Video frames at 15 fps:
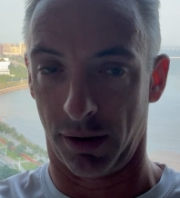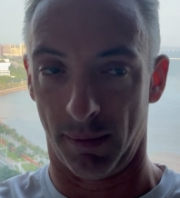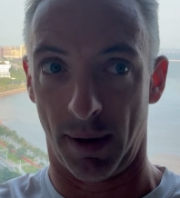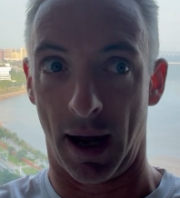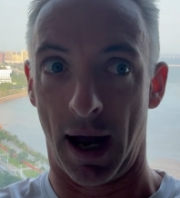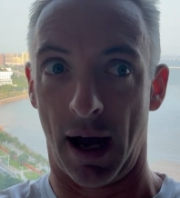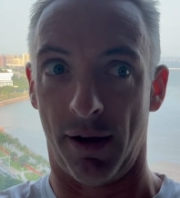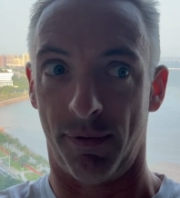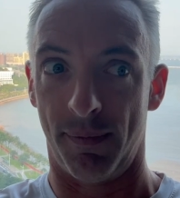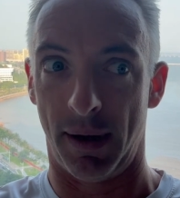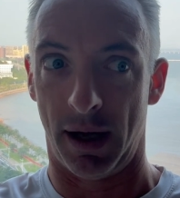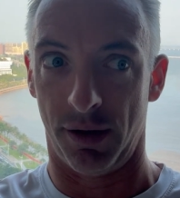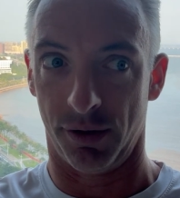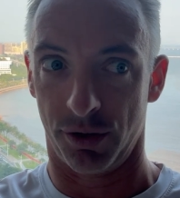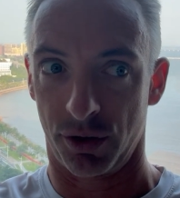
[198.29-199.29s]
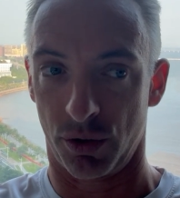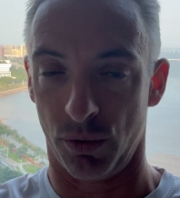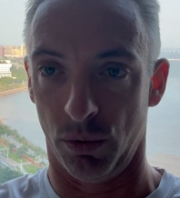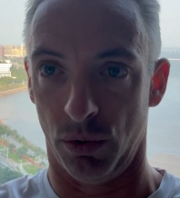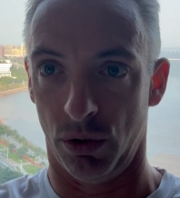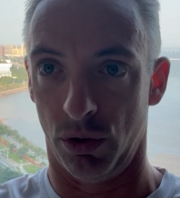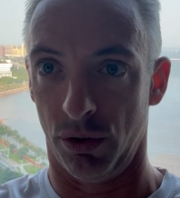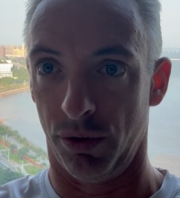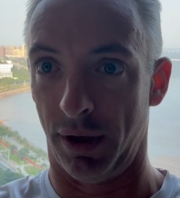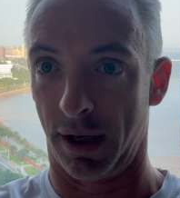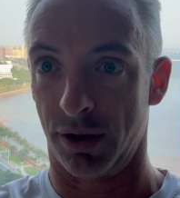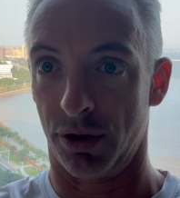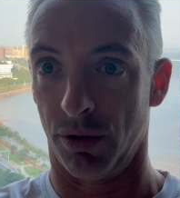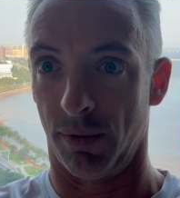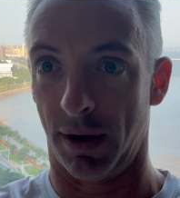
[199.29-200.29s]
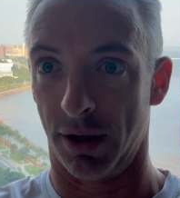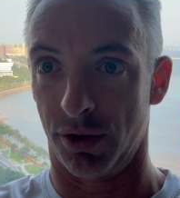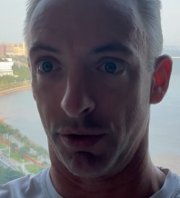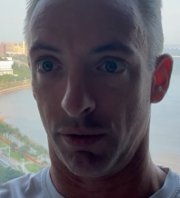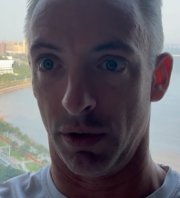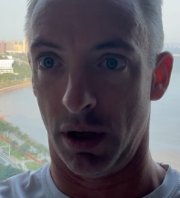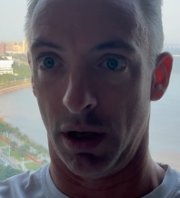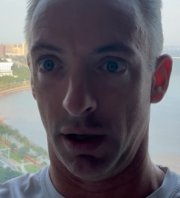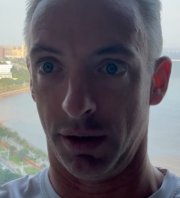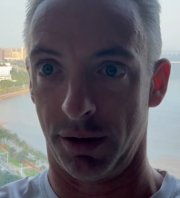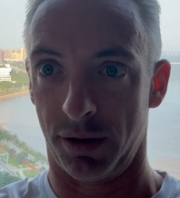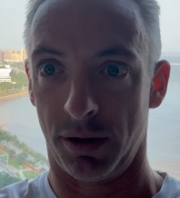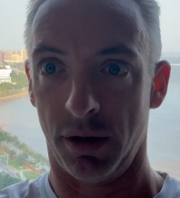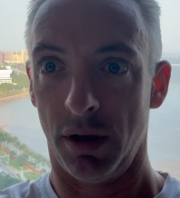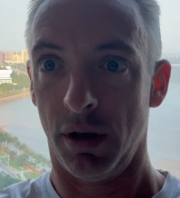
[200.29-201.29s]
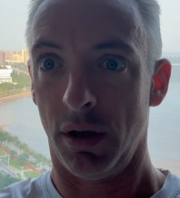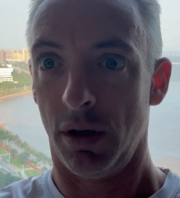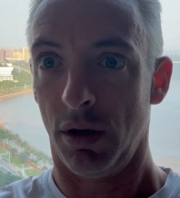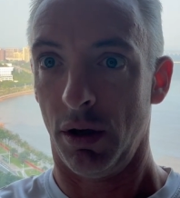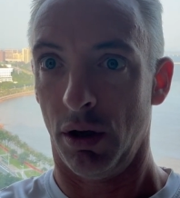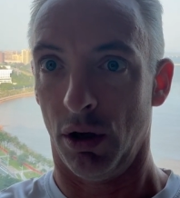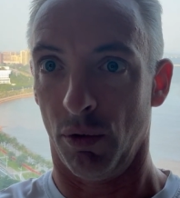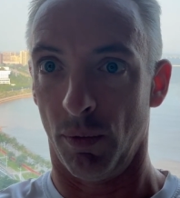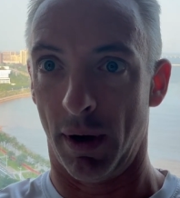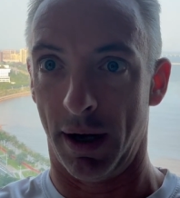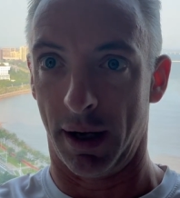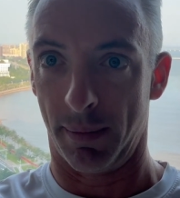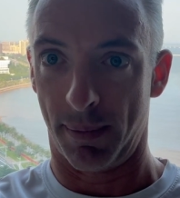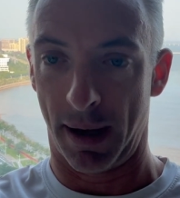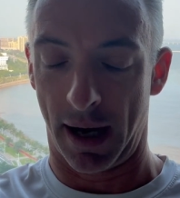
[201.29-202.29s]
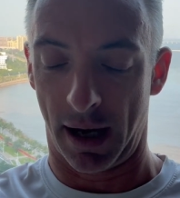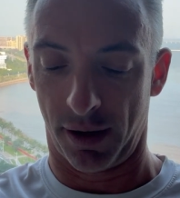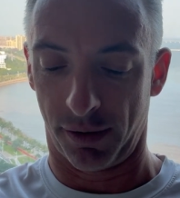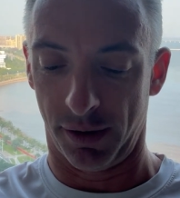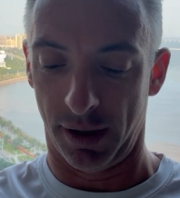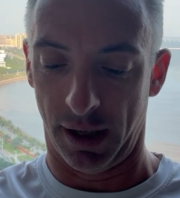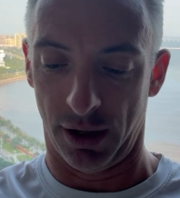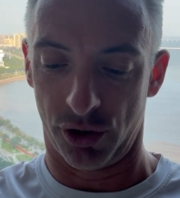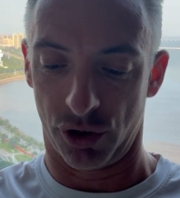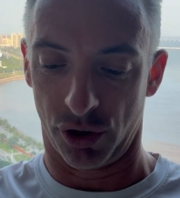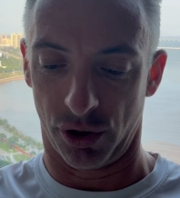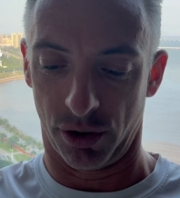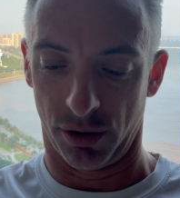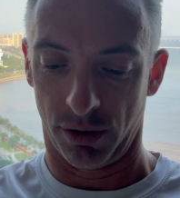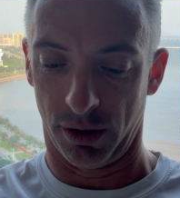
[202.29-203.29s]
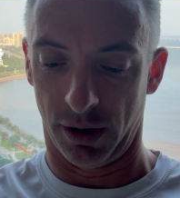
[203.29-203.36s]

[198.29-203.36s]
I'm a half mile to school, next to restaurants, a running path, nature.